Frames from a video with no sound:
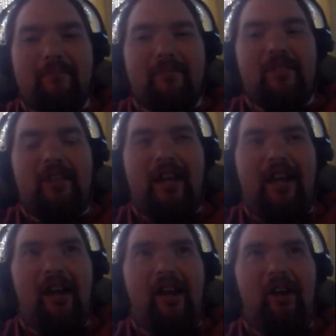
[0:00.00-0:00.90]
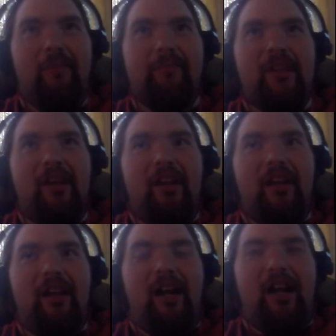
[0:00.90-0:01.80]
Okay.
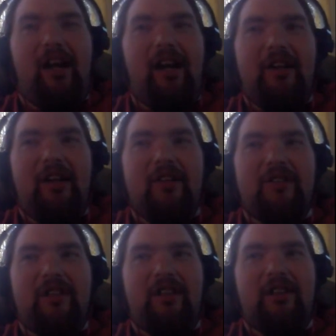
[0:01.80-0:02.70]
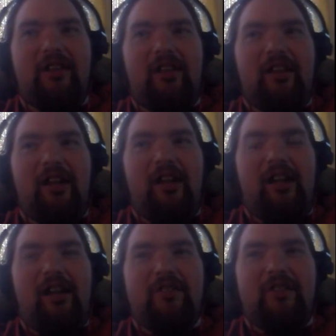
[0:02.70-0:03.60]
I think
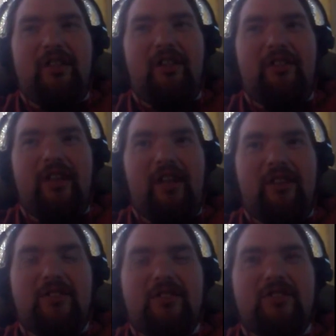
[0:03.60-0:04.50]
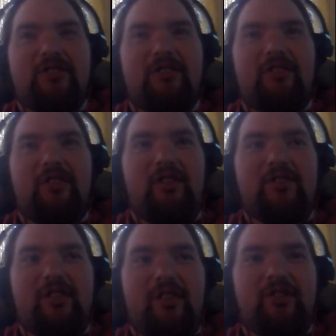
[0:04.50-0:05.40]
that's
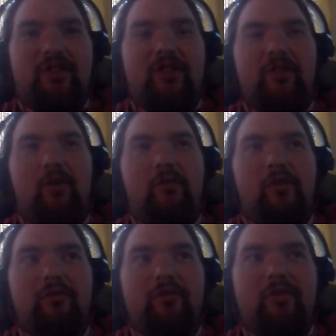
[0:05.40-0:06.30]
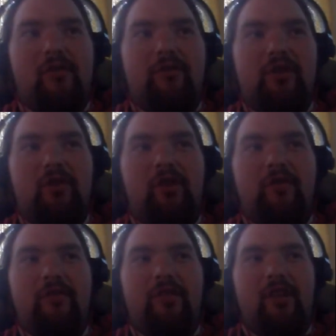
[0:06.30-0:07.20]
a good
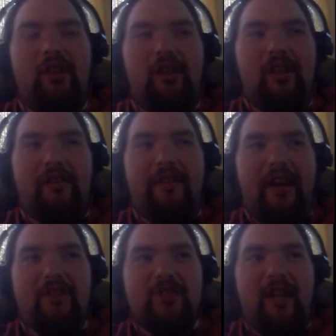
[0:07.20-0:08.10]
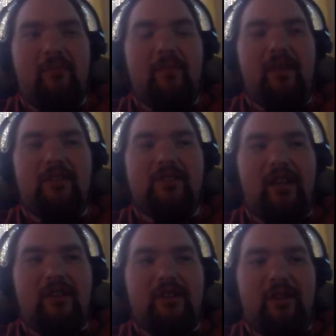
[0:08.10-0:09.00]
overview of that segment.
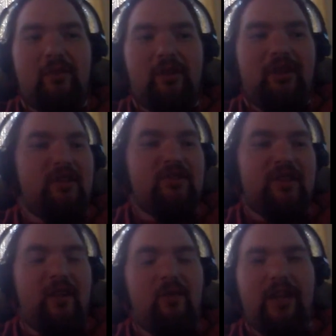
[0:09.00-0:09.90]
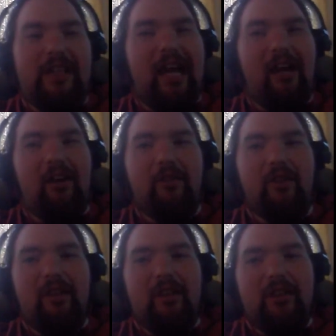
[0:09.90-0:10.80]
I think we're gonna segue
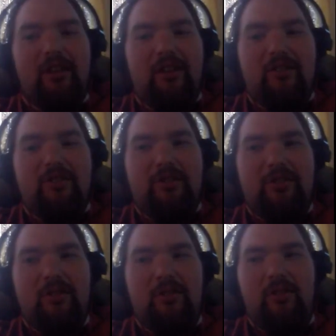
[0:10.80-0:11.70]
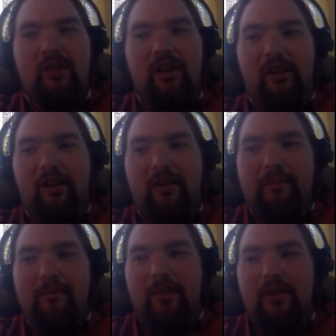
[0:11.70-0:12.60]
now into
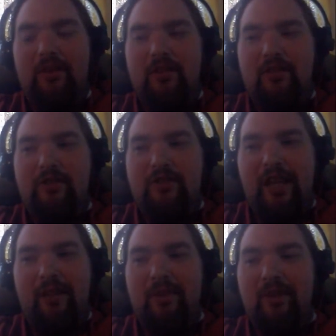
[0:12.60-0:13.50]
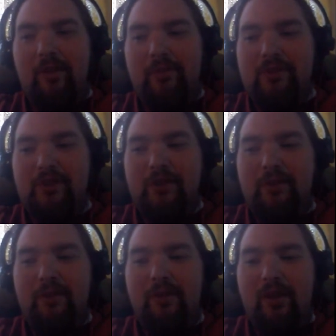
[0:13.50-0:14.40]
segment number
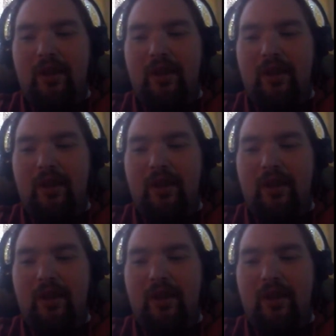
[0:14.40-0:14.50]
2.